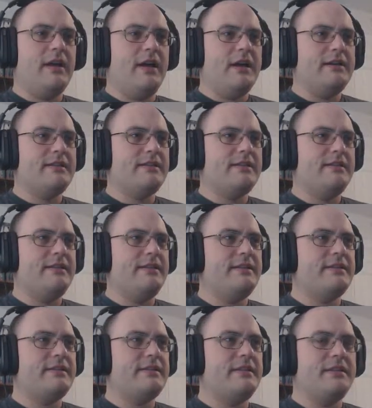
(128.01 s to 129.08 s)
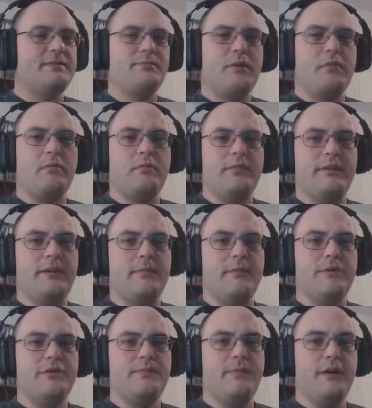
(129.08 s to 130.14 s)
Honestly, it's probably a
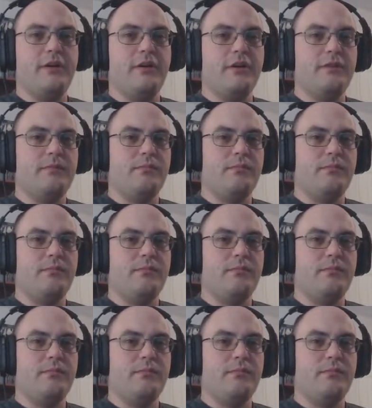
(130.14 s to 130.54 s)
much bigger